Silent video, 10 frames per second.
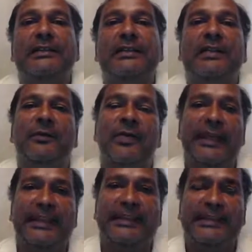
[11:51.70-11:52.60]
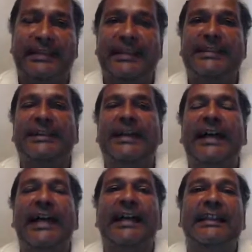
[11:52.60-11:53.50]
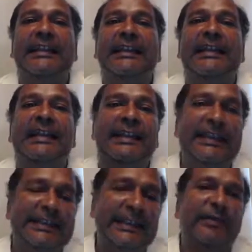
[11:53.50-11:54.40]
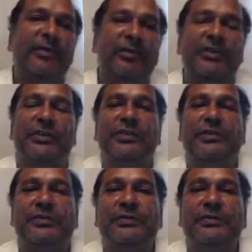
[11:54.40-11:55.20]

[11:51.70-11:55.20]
And when he sees that, then he's able to